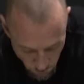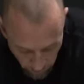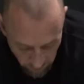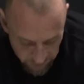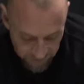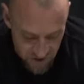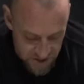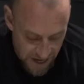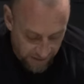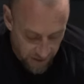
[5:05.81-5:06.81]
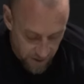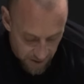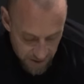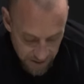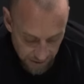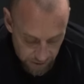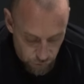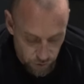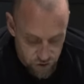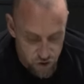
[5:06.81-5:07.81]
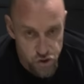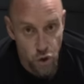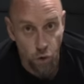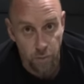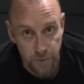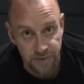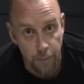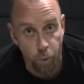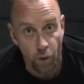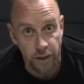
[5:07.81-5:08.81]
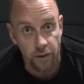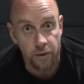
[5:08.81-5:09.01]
right underneath his neck and you can just choke him at that point.